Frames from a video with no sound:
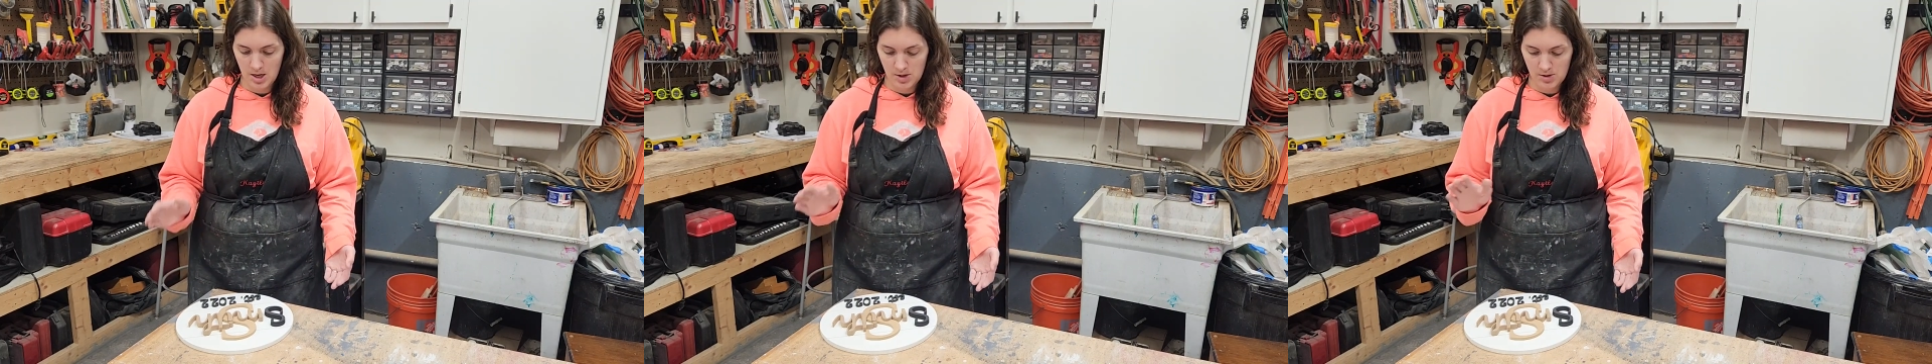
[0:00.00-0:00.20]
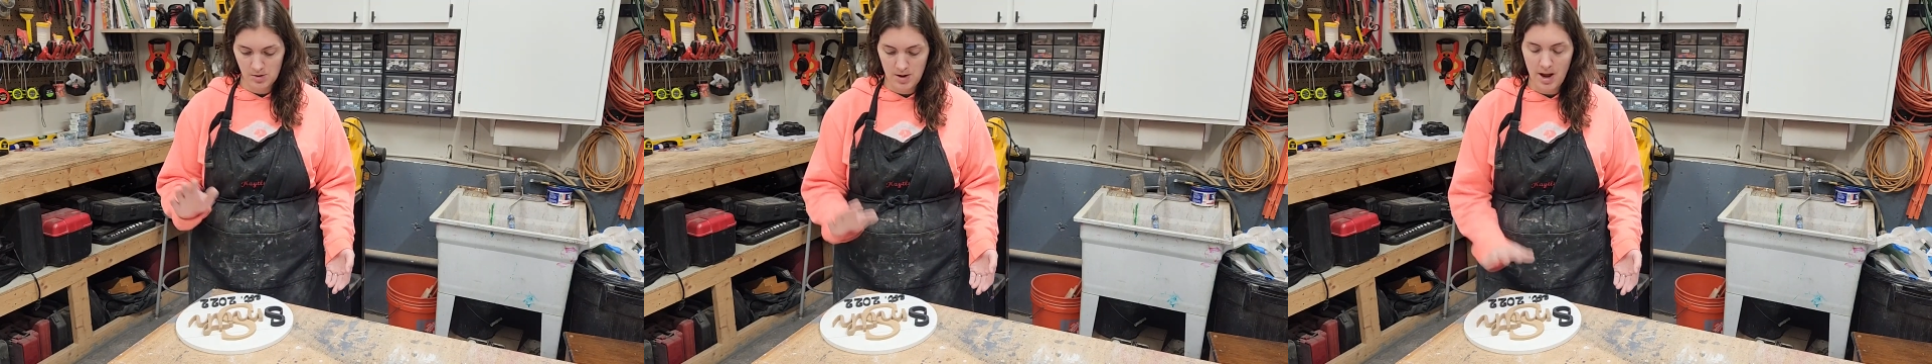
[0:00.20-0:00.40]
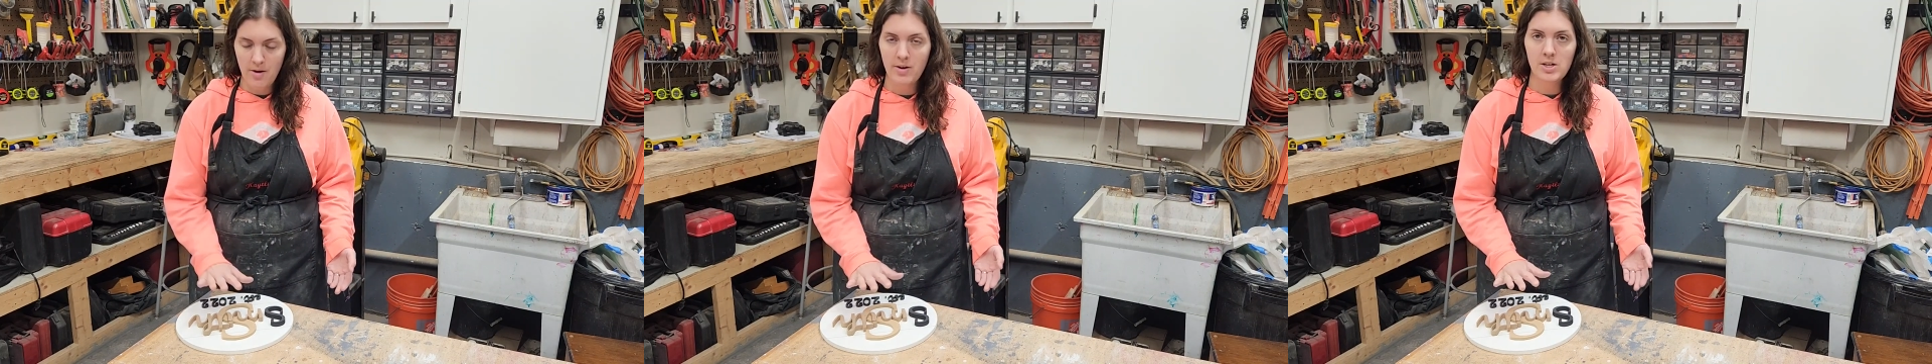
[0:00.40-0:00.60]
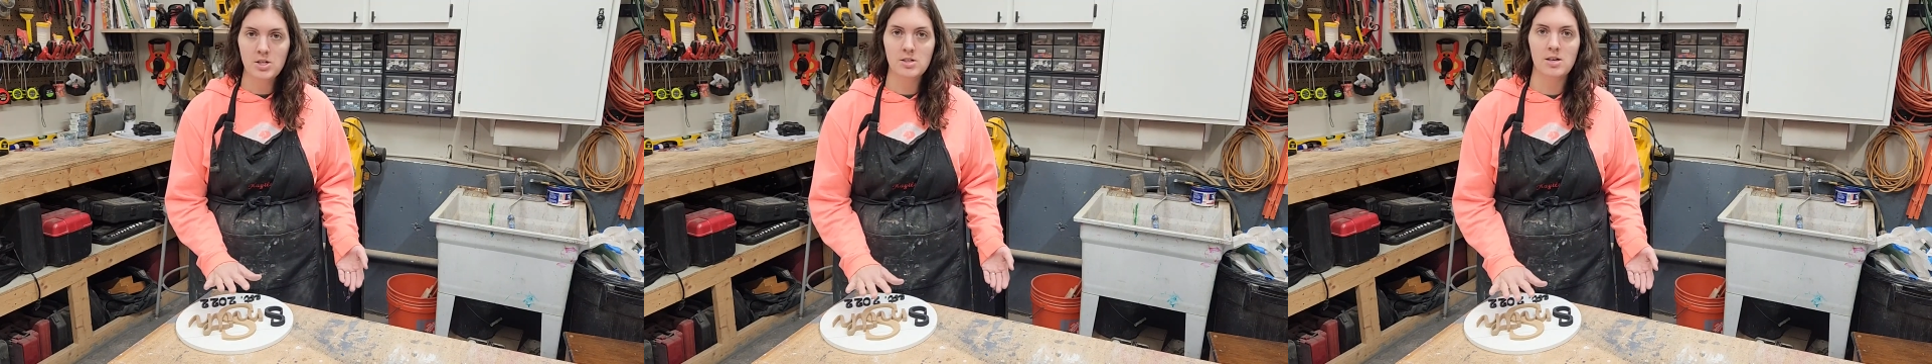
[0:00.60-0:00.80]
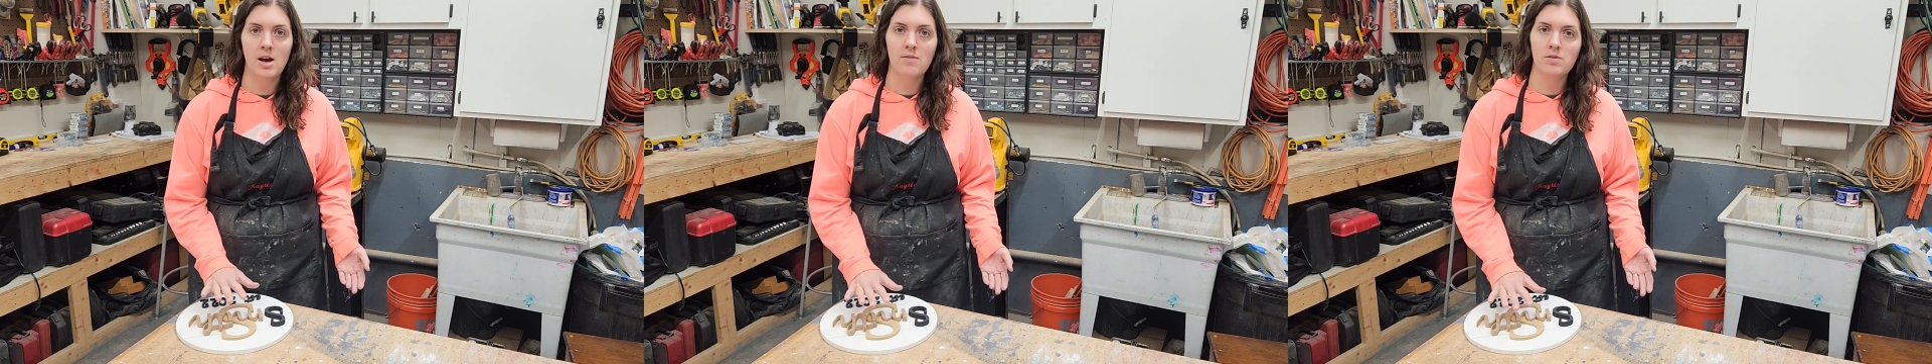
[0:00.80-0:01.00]
So now I
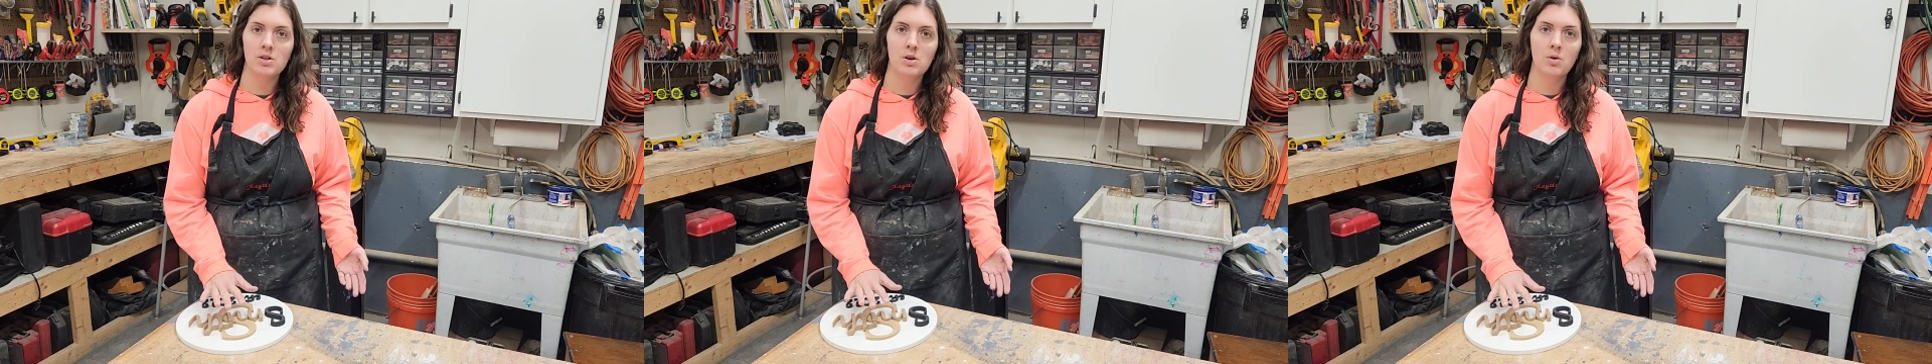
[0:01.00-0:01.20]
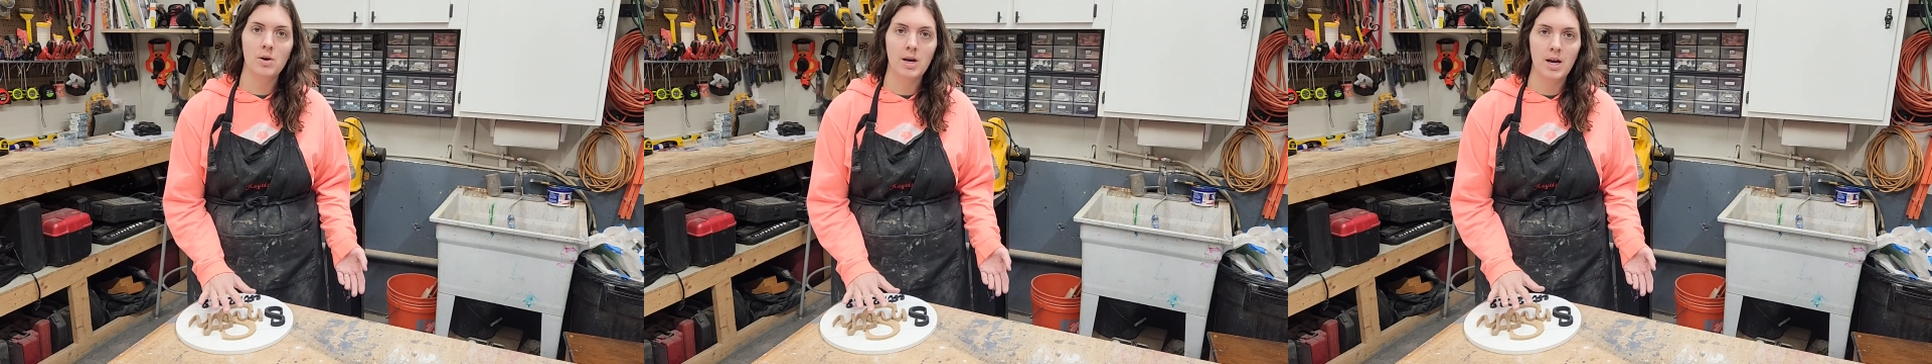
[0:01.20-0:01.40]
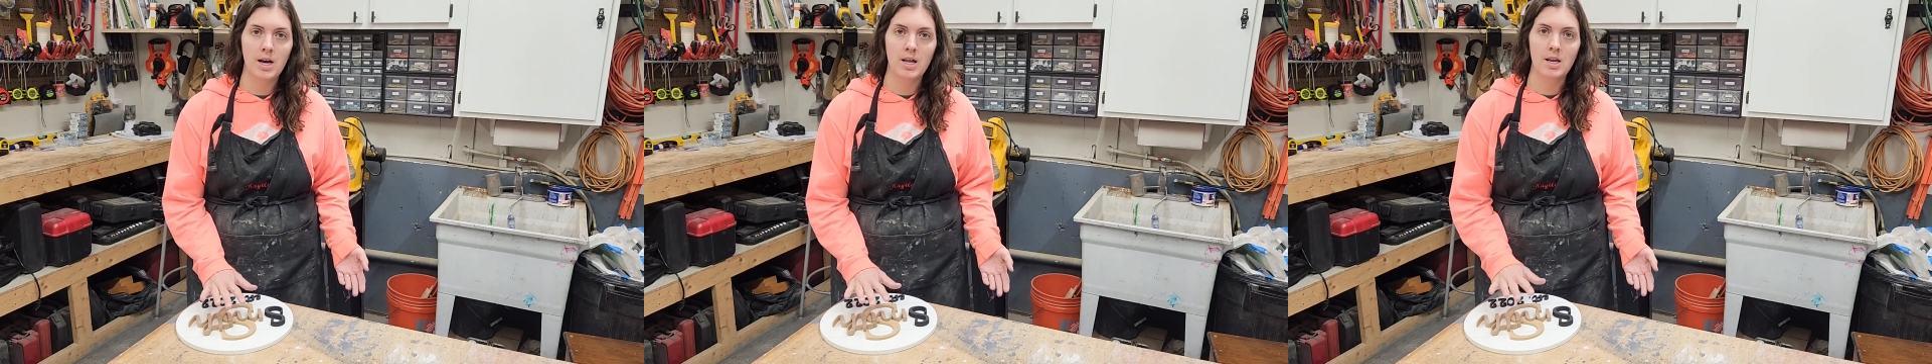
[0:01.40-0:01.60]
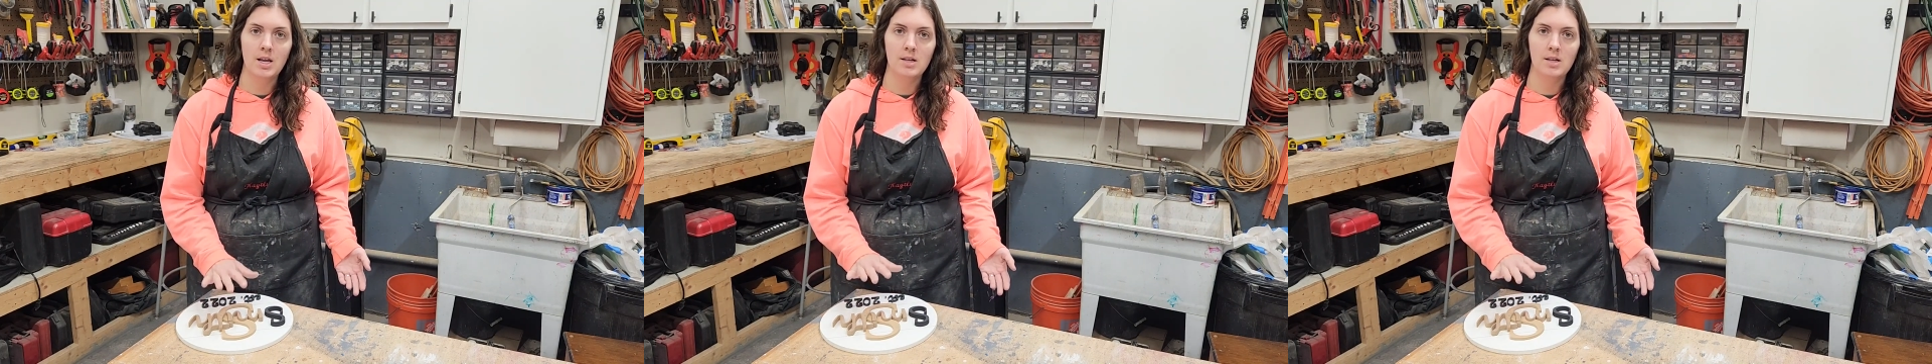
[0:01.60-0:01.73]
just have to go ahead